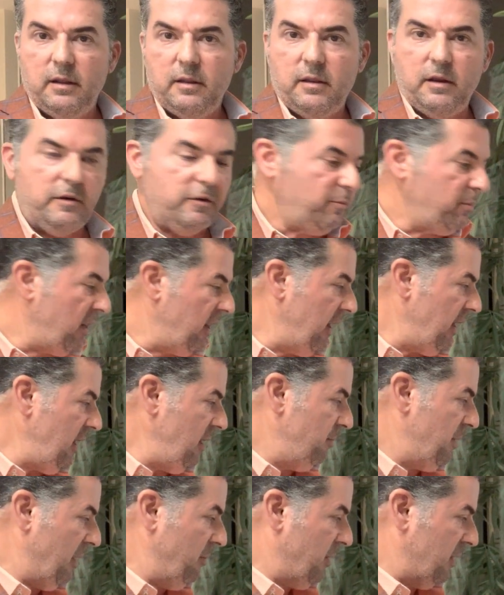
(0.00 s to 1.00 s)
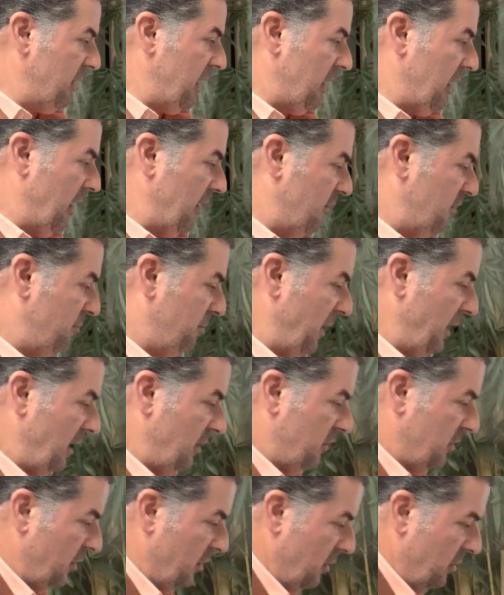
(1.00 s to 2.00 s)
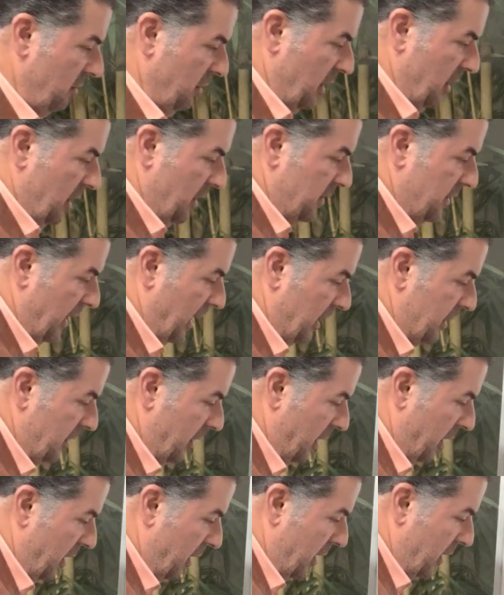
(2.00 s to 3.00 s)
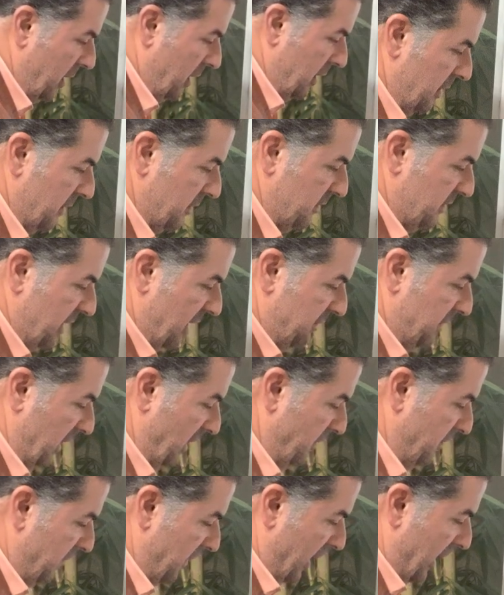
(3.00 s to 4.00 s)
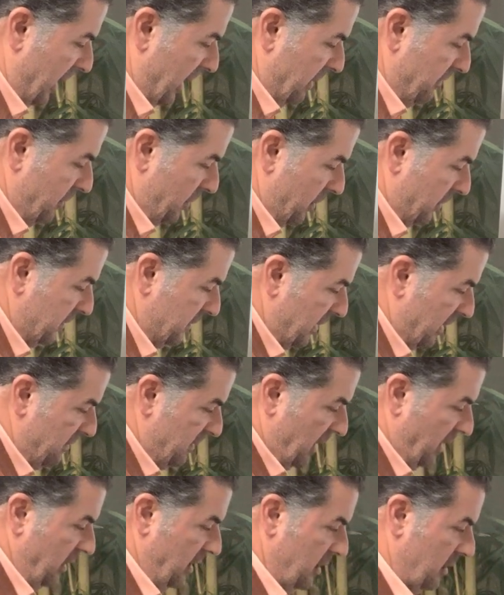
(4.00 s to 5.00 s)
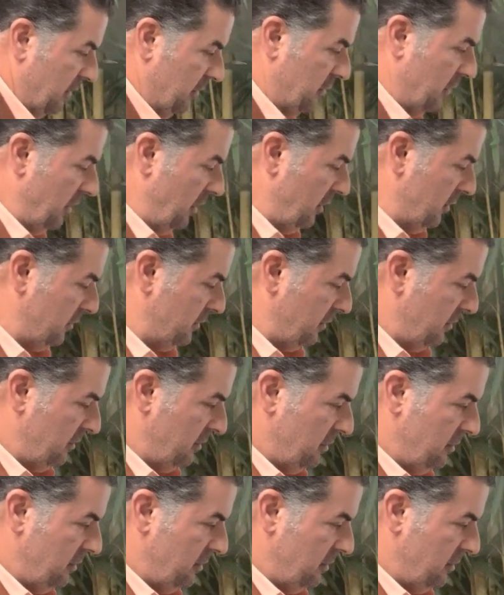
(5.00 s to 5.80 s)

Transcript: There's plenty of people that I speak to that are 75 or 70 years old.